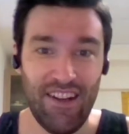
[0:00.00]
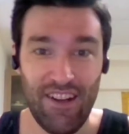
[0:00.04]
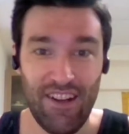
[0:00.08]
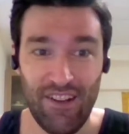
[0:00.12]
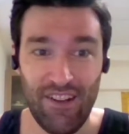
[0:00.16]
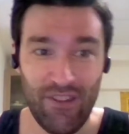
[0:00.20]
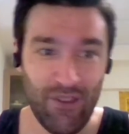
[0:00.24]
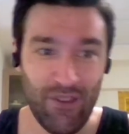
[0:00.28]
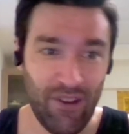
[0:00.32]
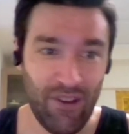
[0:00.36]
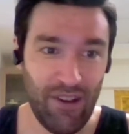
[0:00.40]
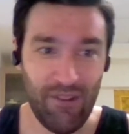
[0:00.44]

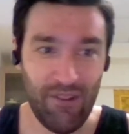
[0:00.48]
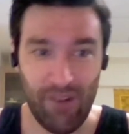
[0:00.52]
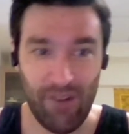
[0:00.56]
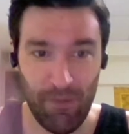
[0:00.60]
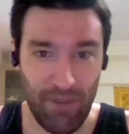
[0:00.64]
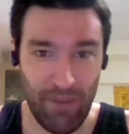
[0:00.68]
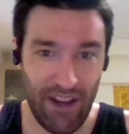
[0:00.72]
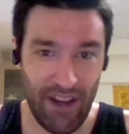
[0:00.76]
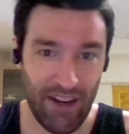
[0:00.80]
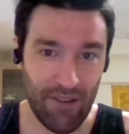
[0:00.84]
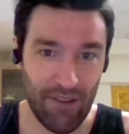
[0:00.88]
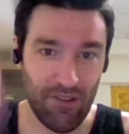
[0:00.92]
So I went
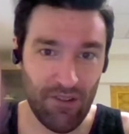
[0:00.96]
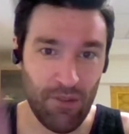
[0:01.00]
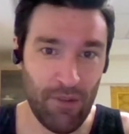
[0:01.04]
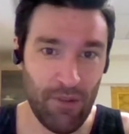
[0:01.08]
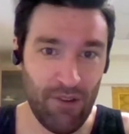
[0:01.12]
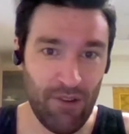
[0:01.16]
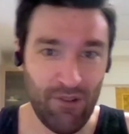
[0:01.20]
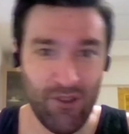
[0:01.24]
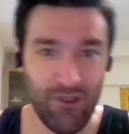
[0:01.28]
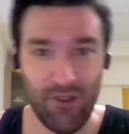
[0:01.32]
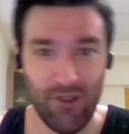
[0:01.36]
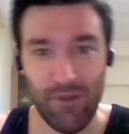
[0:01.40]
back up to my
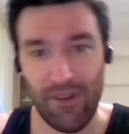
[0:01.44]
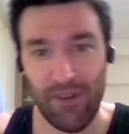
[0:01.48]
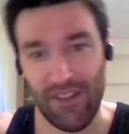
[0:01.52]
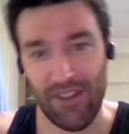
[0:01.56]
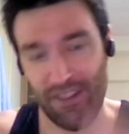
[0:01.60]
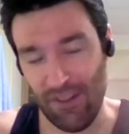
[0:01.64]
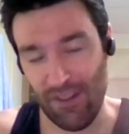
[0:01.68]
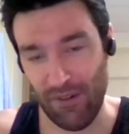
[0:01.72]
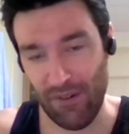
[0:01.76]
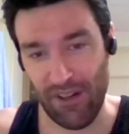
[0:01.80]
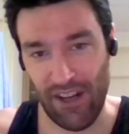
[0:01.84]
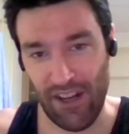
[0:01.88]
room and
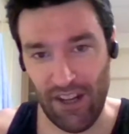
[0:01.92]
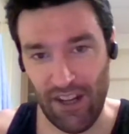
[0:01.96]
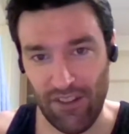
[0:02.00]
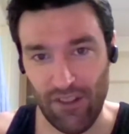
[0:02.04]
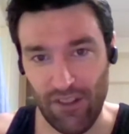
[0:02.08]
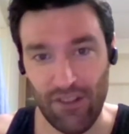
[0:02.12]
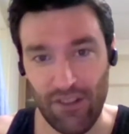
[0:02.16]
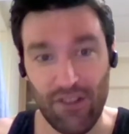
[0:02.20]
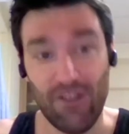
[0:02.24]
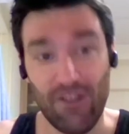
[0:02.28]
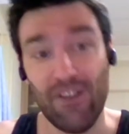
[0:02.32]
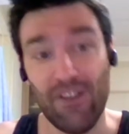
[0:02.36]
did what I had to do.